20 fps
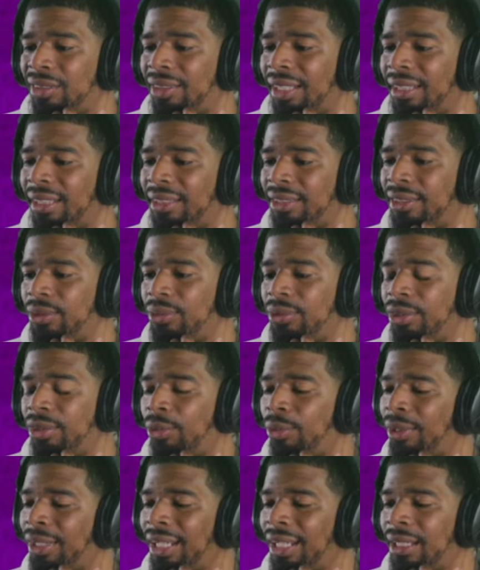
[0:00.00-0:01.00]
you think
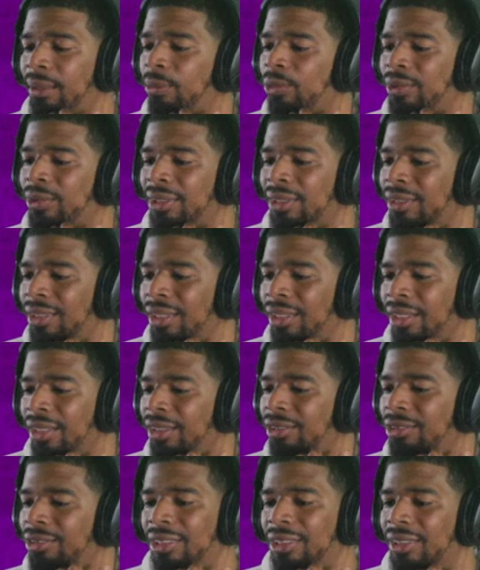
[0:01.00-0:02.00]
Q2 and Hamilton.
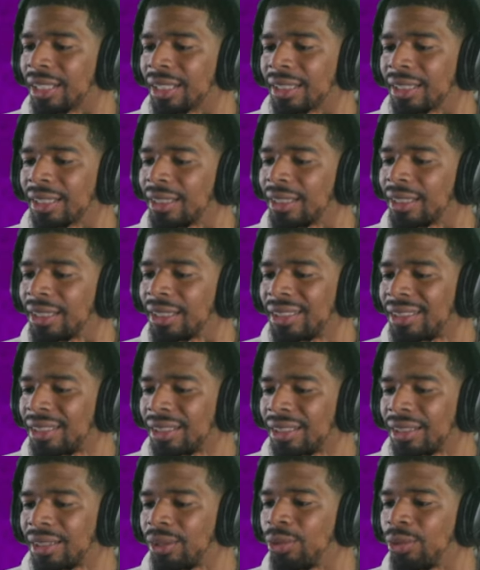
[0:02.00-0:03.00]
You just think he gets
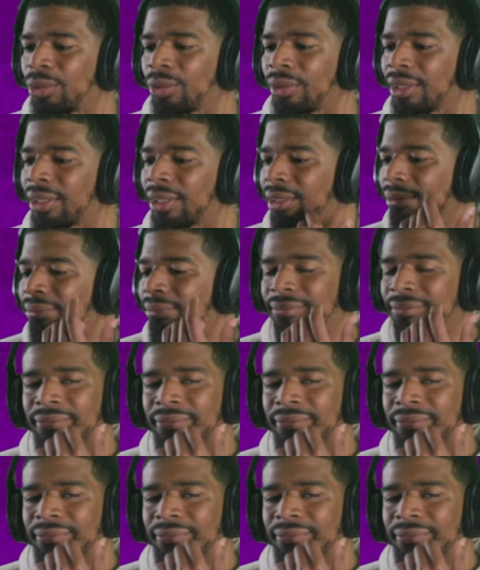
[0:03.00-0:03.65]
into Q3.